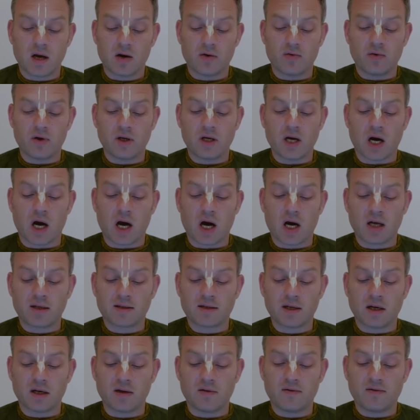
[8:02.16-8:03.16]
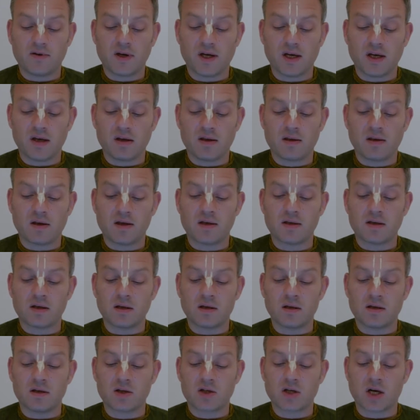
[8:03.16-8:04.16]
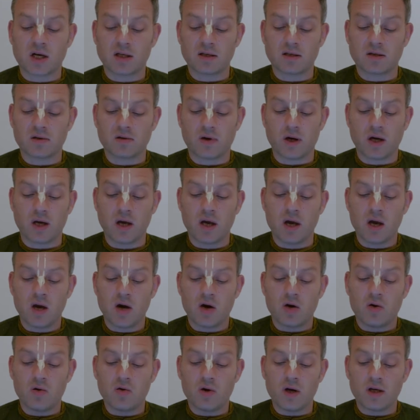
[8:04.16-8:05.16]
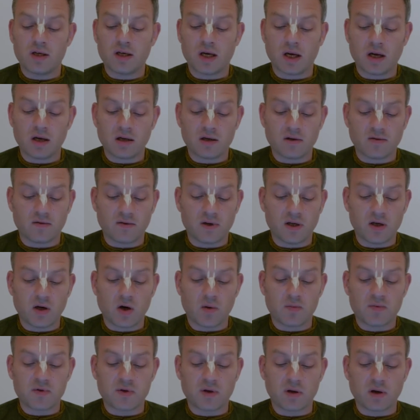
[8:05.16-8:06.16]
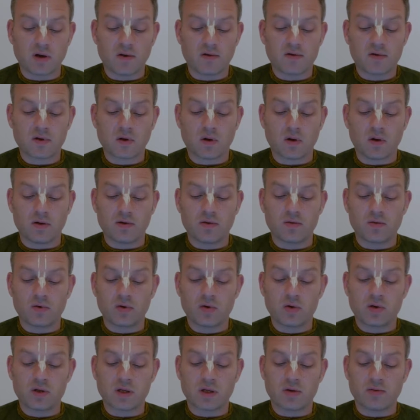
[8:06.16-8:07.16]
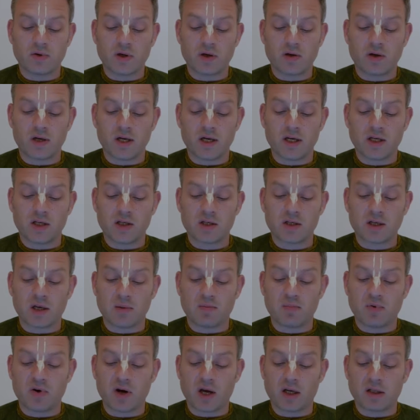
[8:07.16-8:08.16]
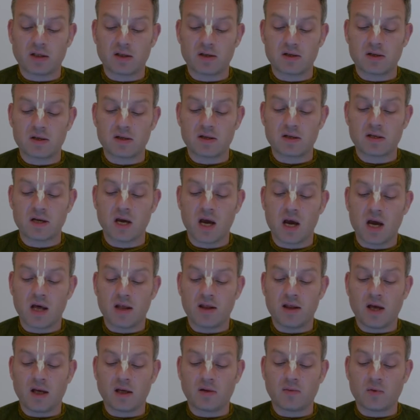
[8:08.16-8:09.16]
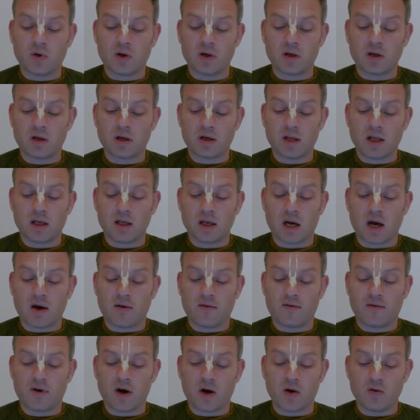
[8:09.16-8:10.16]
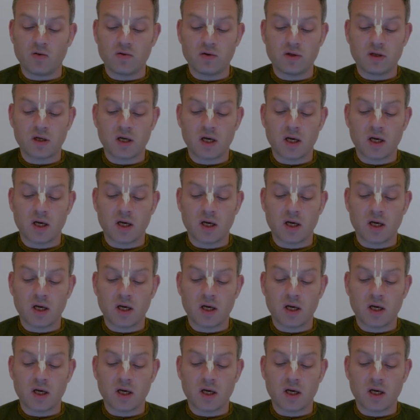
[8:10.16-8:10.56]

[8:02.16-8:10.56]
regard, and faith is in the Shastra, who attentively observes all the rules and regulations and practices that are found